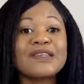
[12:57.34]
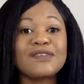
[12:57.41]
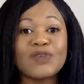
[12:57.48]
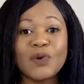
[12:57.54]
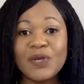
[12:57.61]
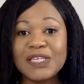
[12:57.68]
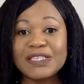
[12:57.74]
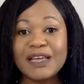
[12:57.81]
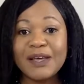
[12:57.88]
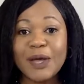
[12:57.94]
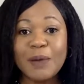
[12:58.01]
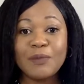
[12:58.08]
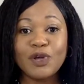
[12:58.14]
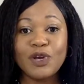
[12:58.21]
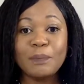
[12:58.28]
So he's
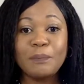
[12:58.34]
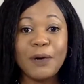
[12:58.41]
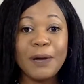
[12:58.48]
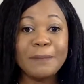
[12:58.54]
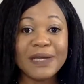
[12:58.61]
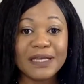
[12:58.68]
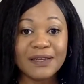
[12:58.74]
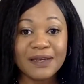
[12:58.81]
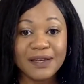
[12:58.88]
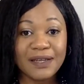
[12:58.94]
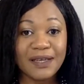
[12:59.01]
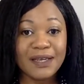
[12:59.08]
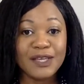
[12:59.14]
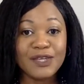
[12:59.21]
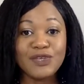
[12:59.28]
like, I'm gonna
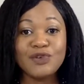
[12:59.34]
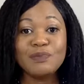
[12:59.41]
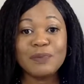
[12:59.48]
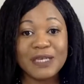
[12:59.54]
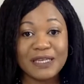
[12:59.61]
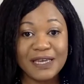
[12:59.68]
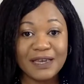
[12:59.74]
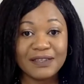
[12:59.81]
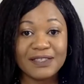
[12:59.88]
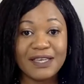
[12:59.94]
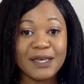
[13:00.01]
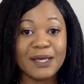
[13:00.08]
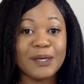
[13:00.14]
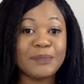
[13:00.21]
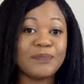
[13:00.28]
publicly humiliate
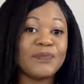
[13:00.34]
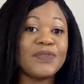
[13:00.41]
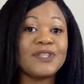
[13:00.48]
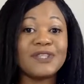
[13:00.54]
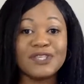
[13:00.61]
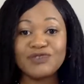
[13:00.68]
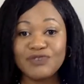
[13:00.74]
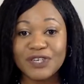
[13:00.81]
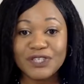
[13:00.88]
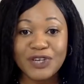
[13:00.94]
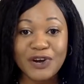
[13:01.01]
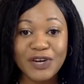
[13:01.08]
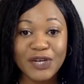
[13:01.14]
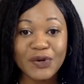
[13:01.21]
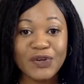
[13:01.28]
him. District
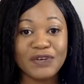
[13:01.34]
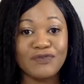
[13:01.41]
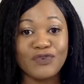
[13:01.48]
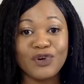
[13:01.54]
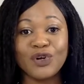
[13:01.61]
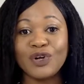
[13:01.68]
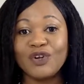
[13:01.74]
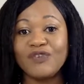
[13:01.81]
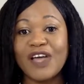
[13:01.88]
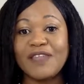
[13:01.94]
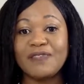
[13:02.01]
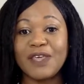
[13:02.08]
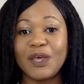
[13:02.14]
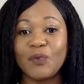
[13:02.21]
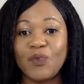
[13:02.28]
attorney got involved
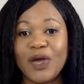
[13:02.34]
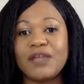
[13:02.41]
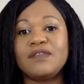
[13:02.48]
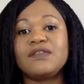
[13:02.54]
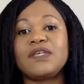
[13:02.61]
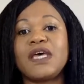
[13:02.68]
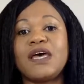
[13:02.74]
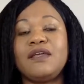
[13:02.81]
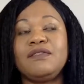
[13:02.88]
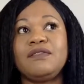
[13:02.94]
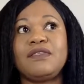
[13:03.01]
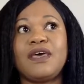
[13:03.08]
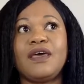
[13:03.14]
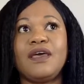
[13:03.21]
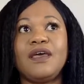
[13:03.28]
and they went
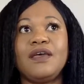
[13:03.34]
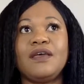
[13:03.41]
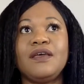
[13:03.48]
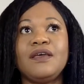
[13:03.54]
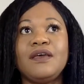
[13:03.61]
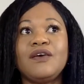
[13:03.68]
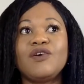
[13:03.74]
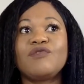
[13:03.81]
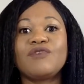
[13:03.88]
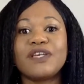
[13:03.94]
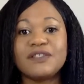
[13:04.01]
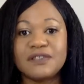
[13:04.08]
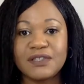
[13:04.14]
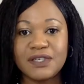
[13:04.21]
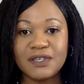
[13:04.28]
and they
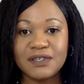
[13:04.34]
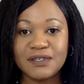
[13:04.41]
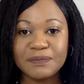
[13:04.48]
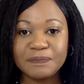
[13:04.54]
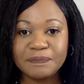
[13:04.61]
arrested